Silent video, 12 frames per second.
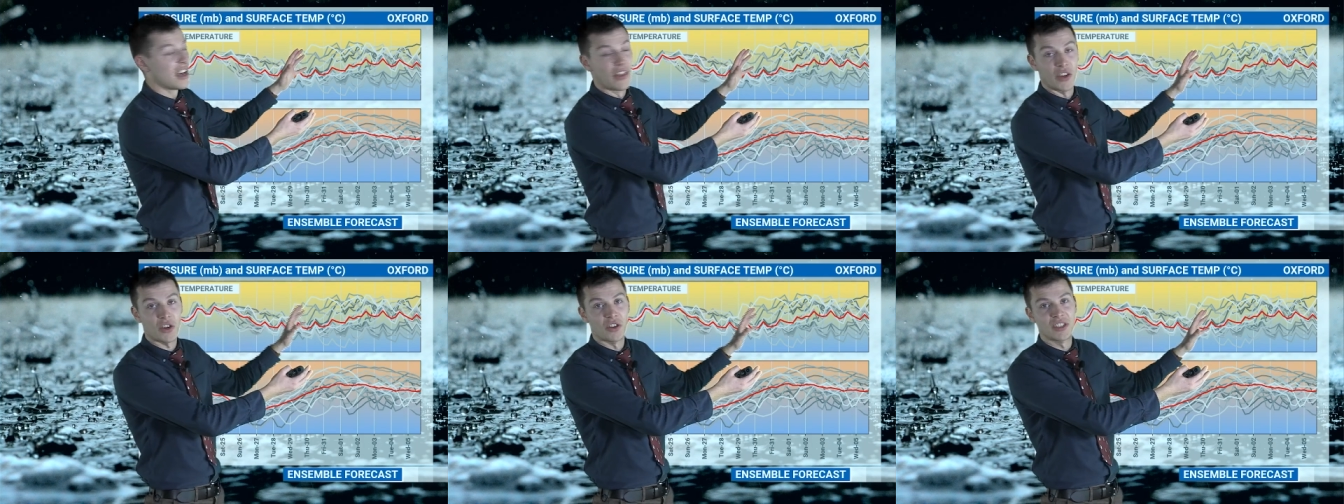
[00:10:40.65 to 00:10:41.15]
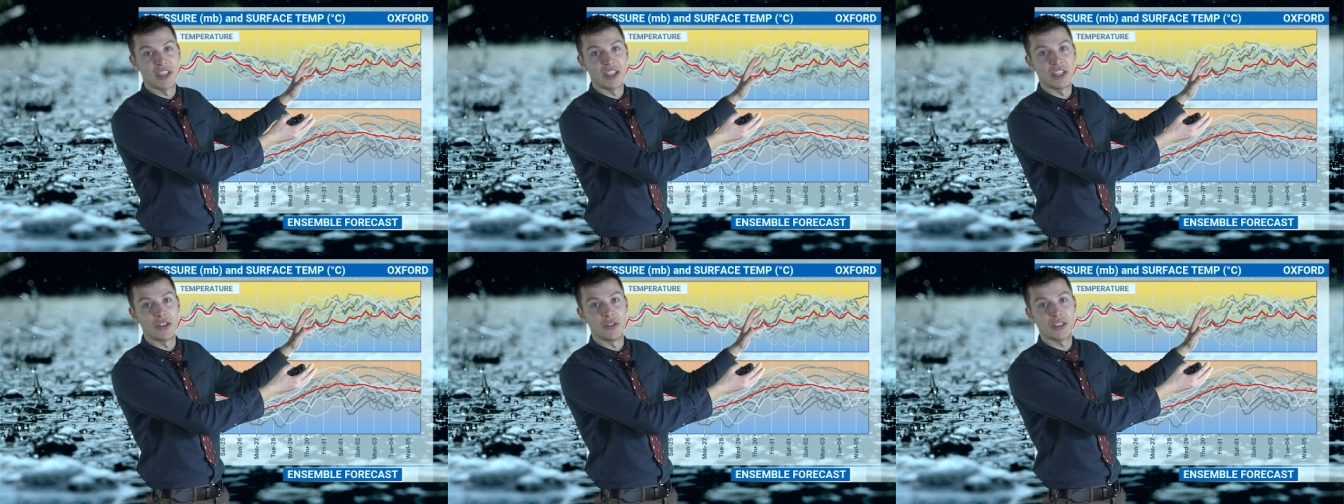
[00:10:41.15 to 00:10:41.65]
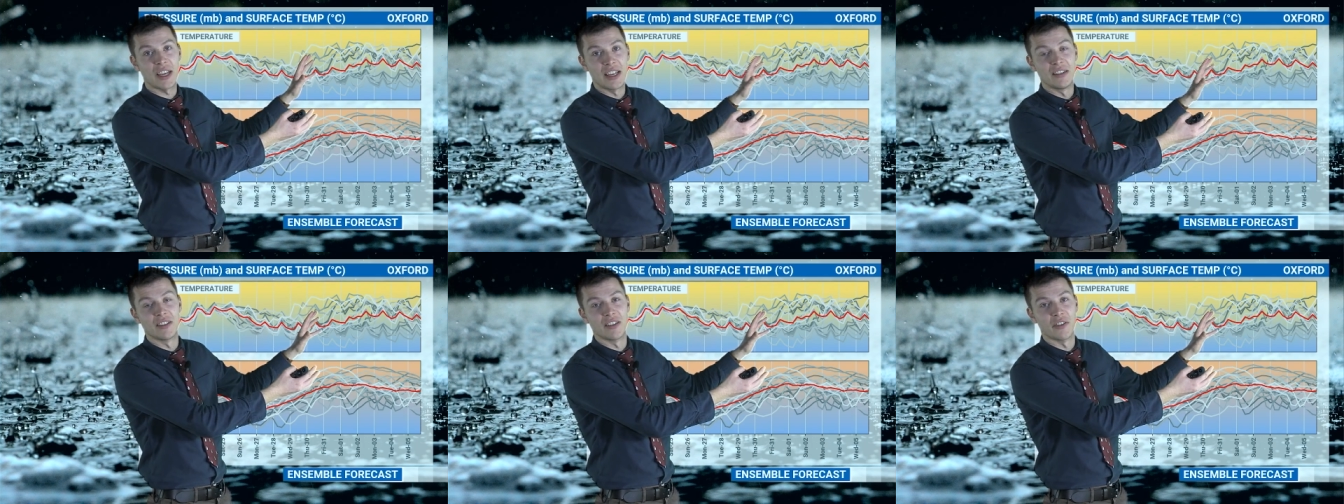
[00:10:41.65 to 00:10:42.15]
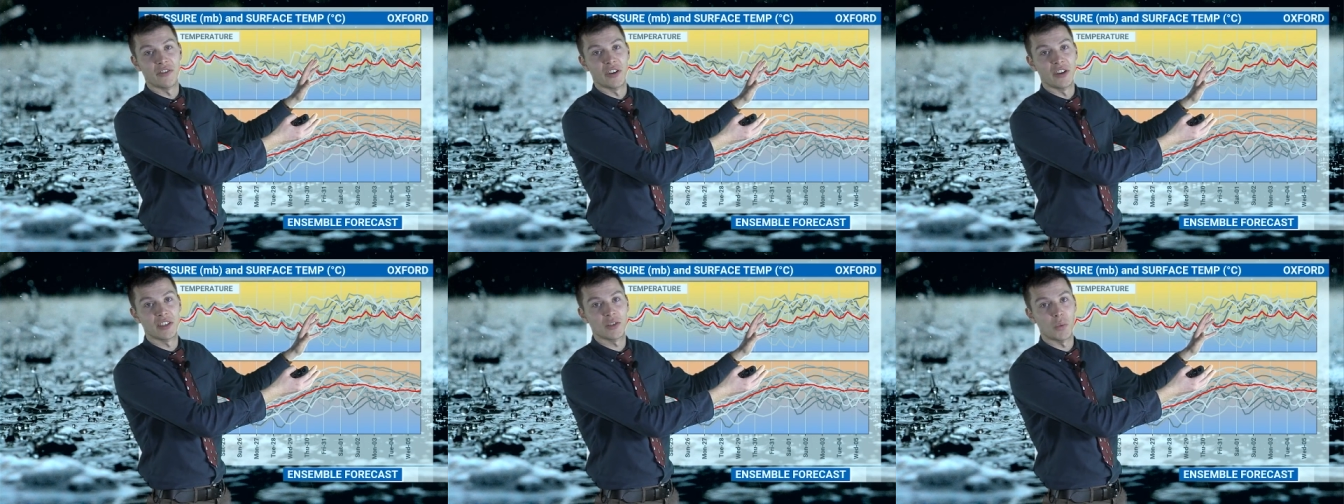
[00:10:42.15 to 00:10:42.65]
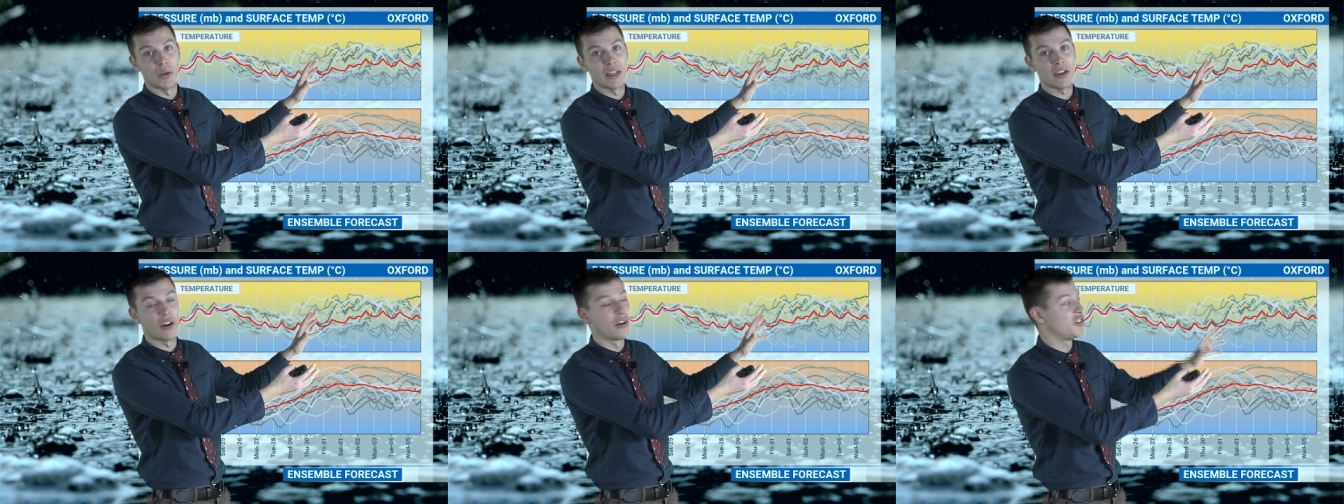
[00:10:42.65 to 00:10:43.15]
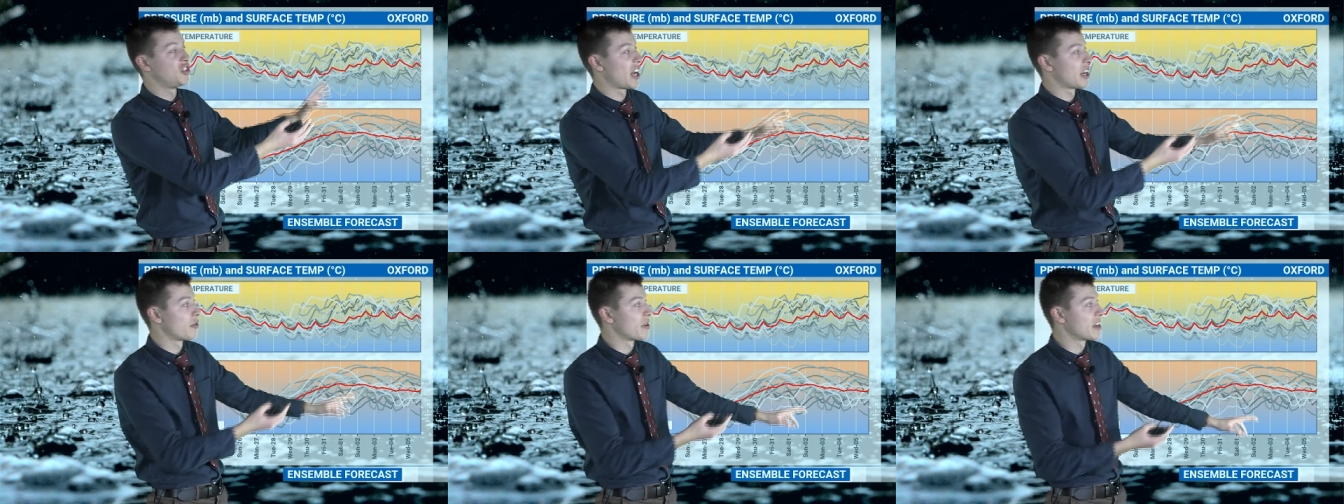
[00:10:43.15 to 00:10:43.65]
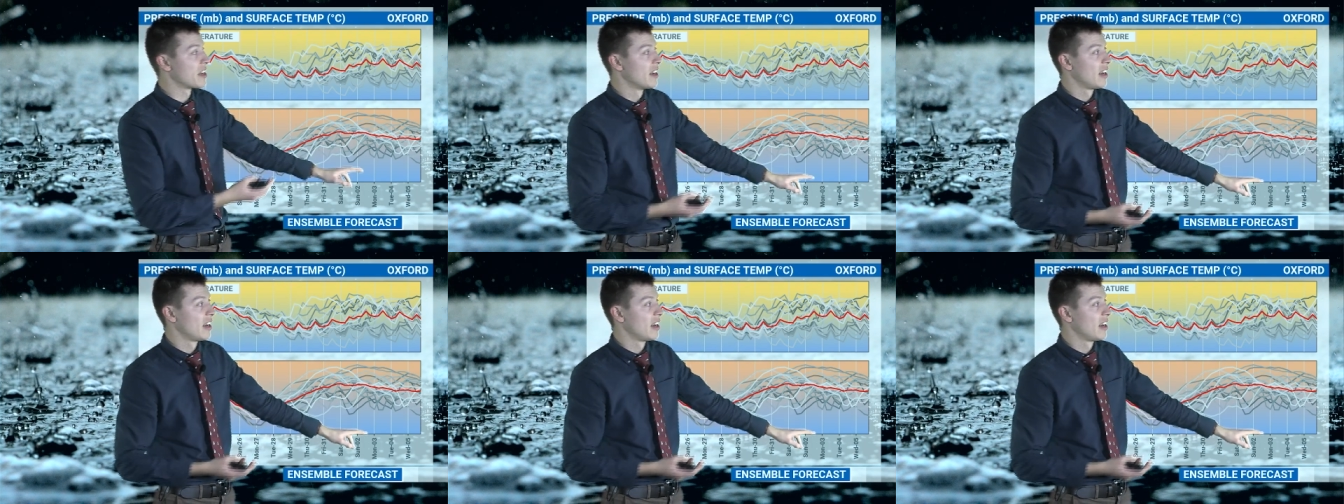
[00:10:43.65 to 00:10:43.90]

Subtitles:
that continues into the first week of January,